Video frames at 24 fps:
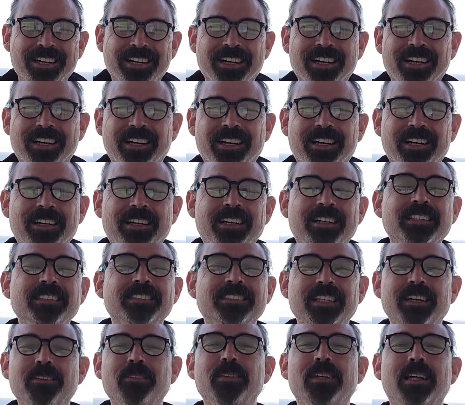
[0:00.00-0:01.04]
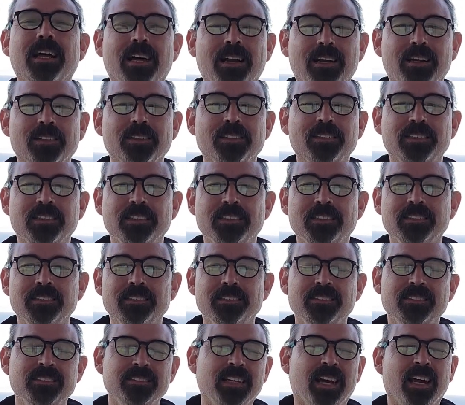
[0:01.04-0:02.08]

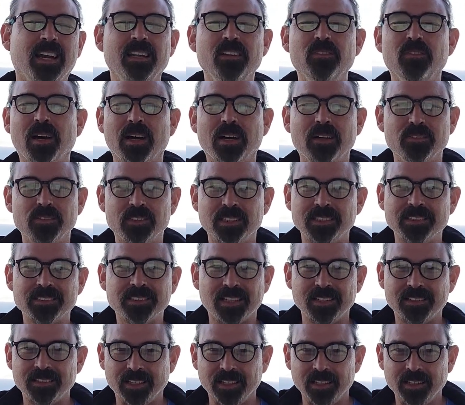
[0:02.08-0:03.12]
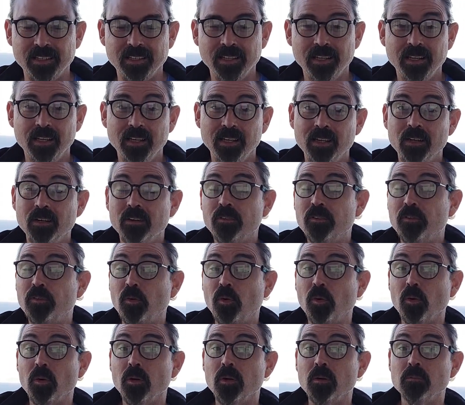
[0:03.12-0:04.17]
$7.95, I think,
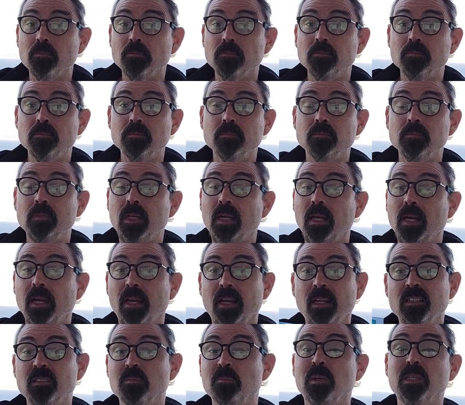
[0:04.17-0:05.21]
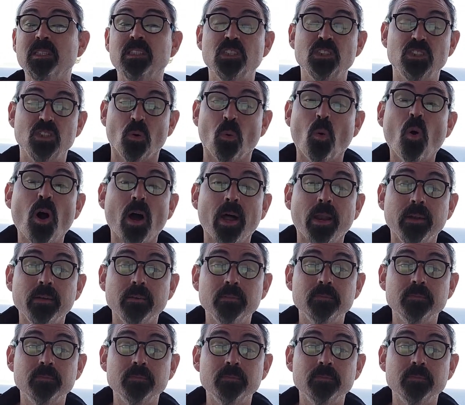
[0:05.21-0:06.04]
for as much as you want.